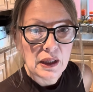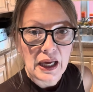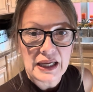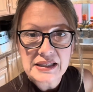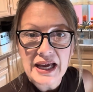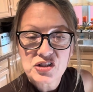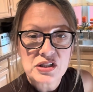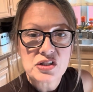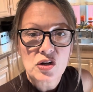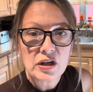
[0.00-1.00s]
actually
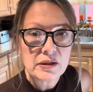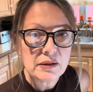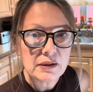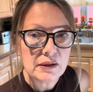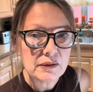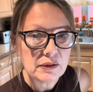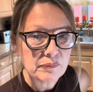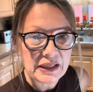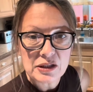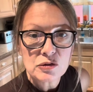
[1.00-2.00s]
started
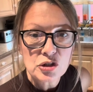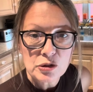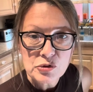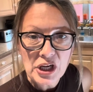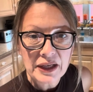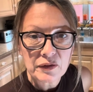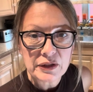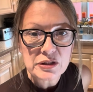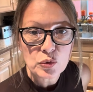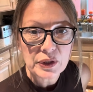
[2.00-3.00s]
my YouTube channel
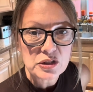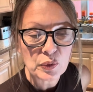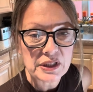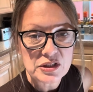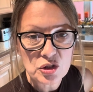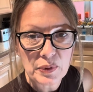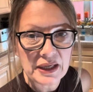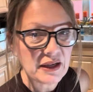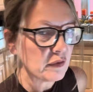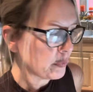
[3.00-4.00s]
in 2022, but I
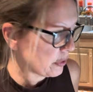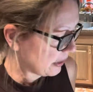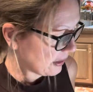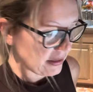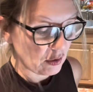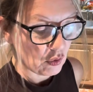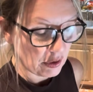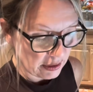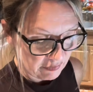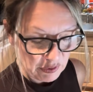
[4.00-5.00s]
never put anything on
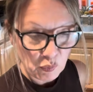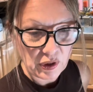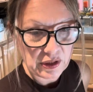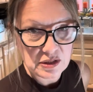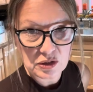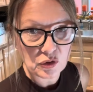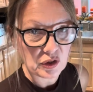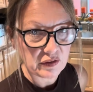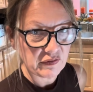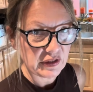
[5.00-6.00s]
it. I've been wanting to do
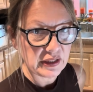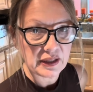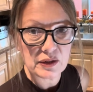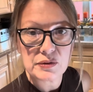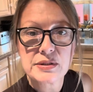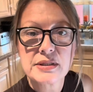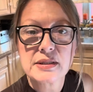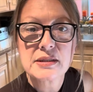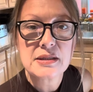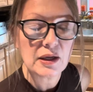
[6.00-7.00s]
cooking videos.
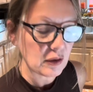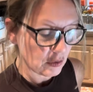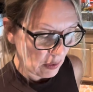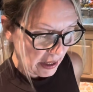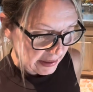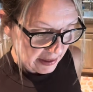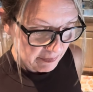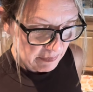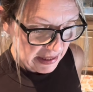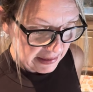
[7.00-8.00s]
So I
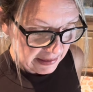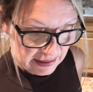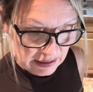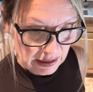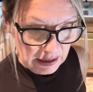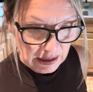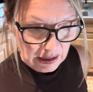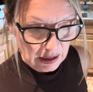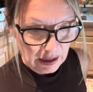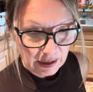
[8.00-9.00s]
am making
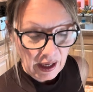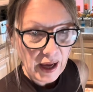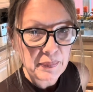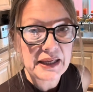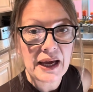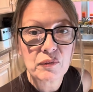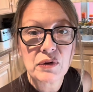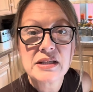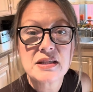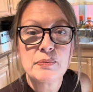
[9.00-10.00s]
a copycat
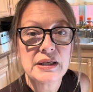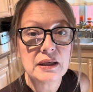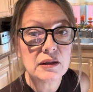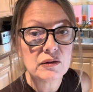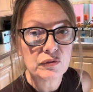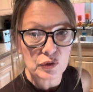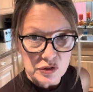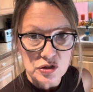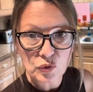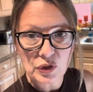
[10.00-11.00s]
recipe of
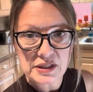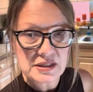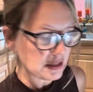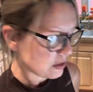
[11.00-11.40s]
Ruth's Chris